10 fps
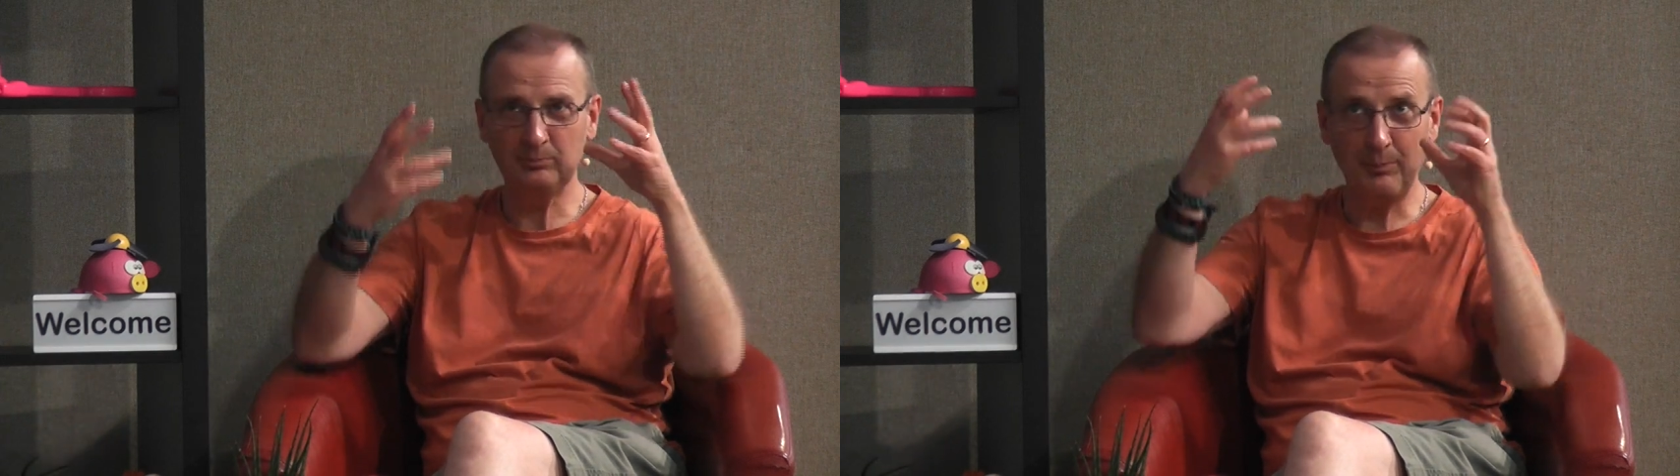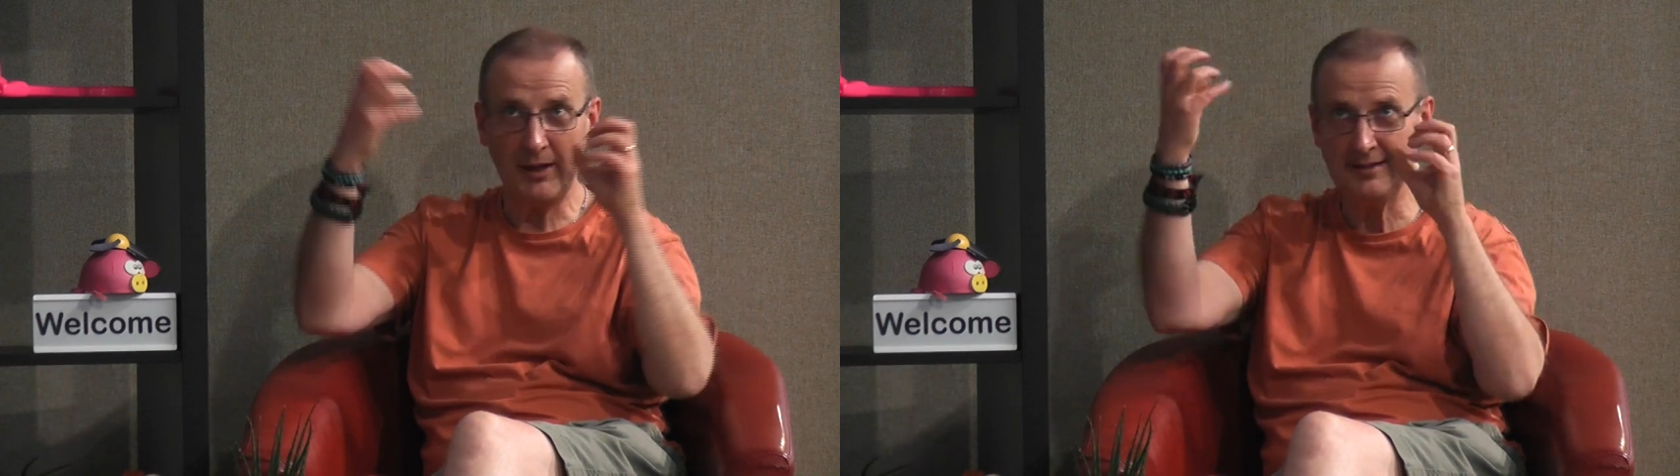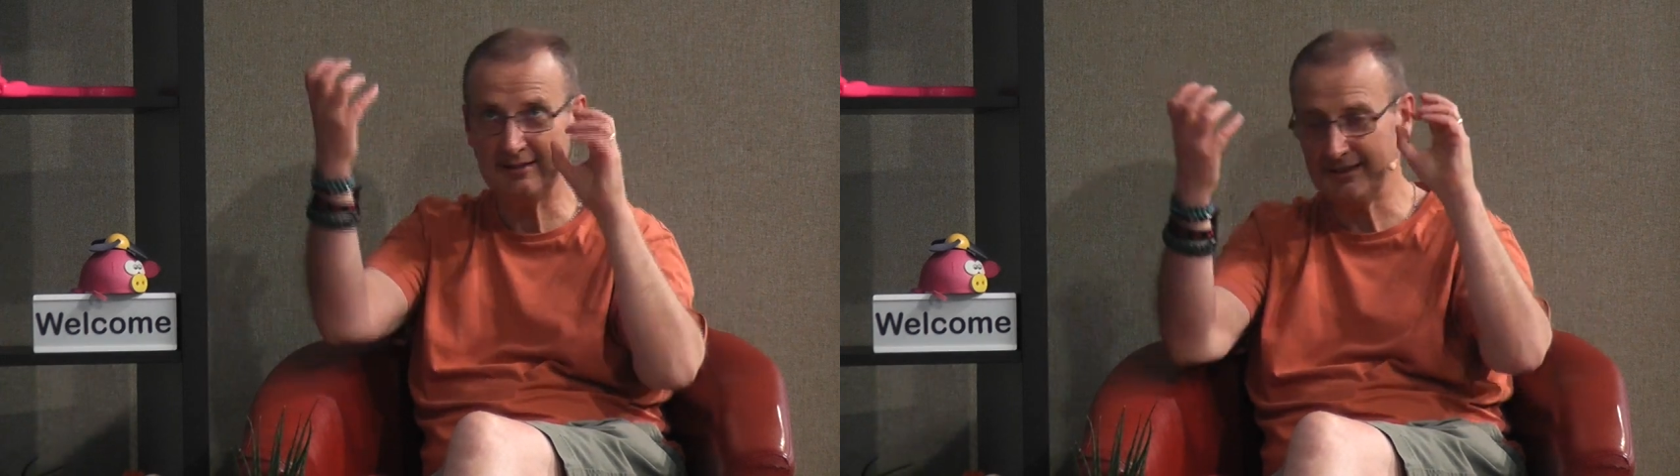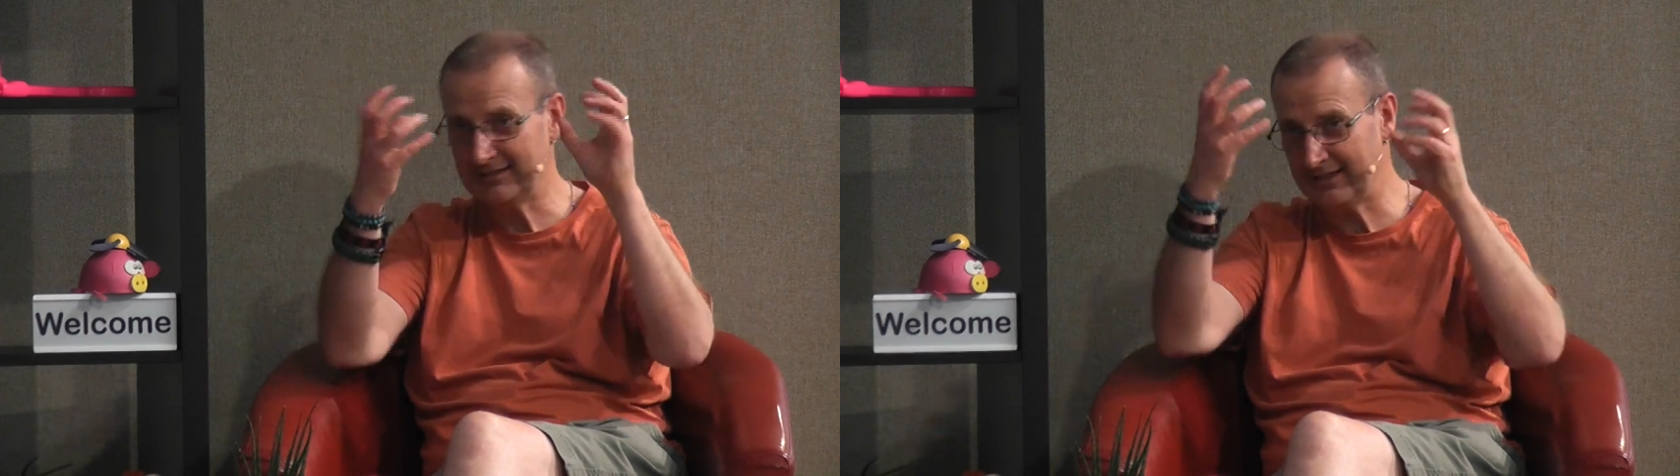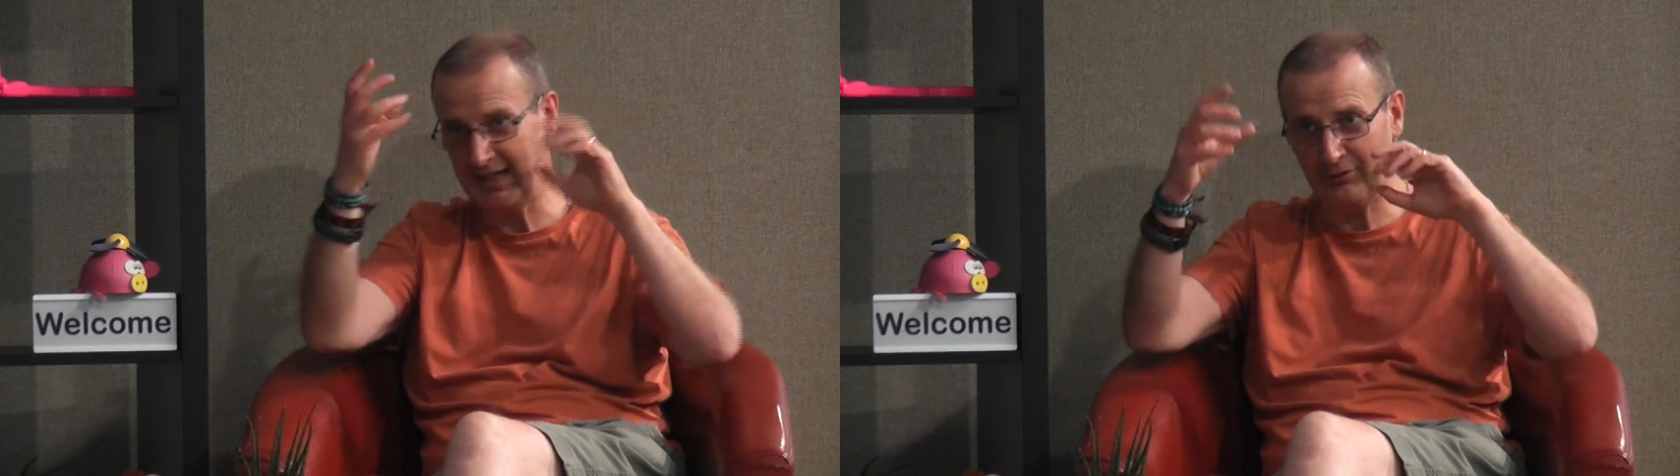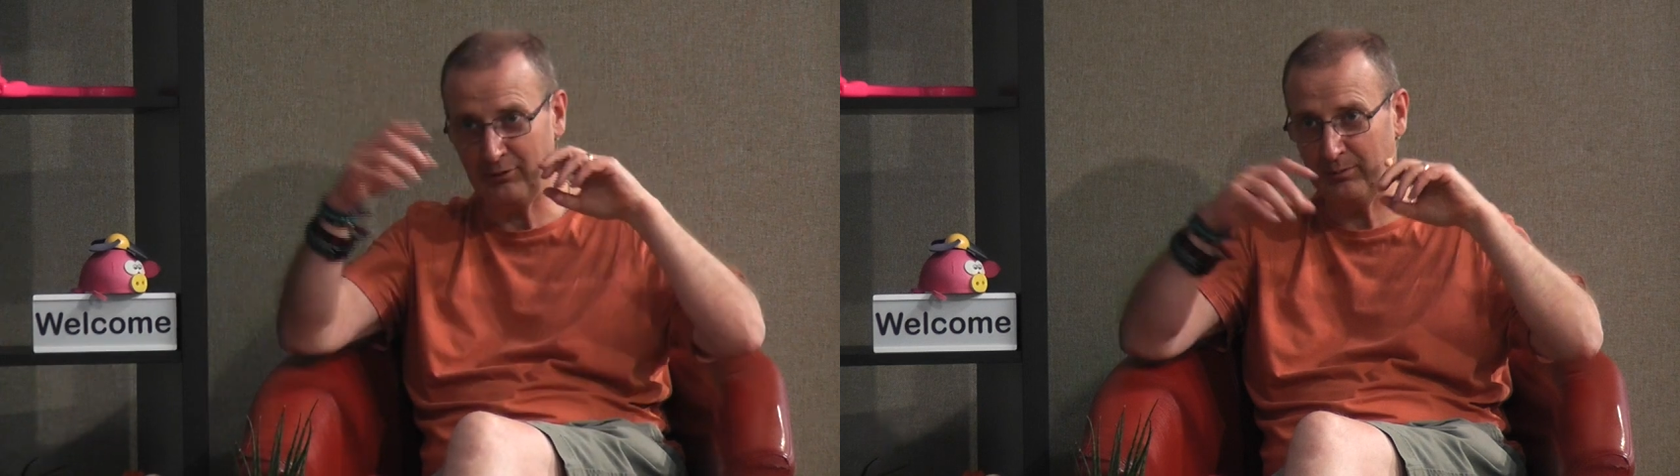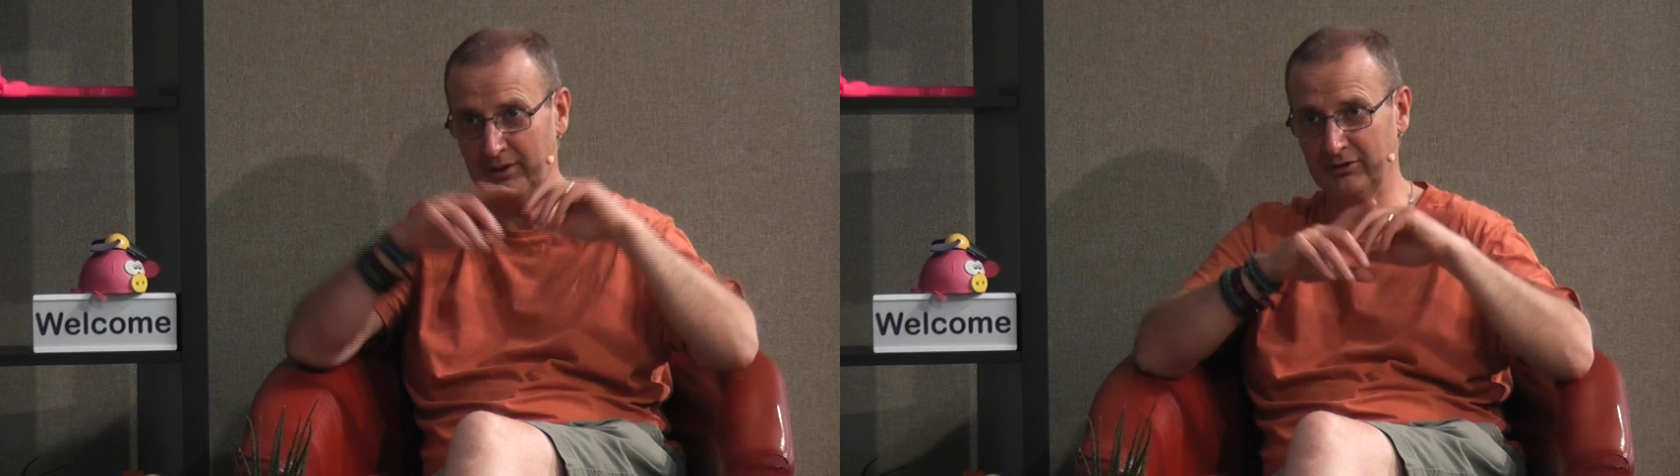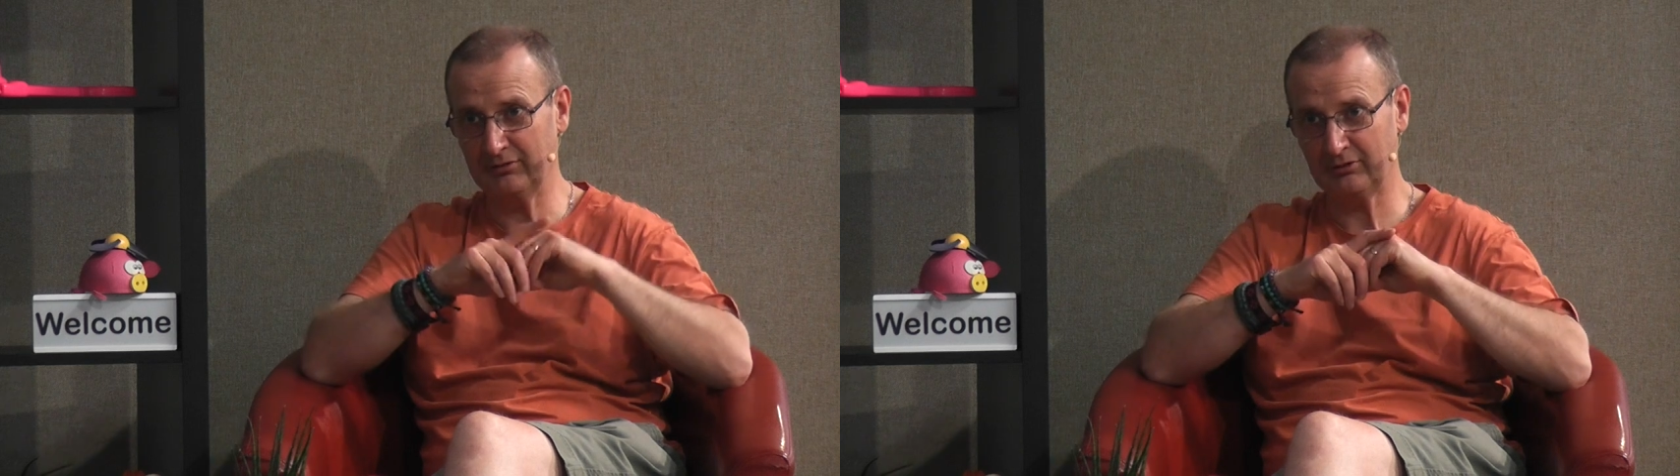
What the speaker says: piecing together of bits of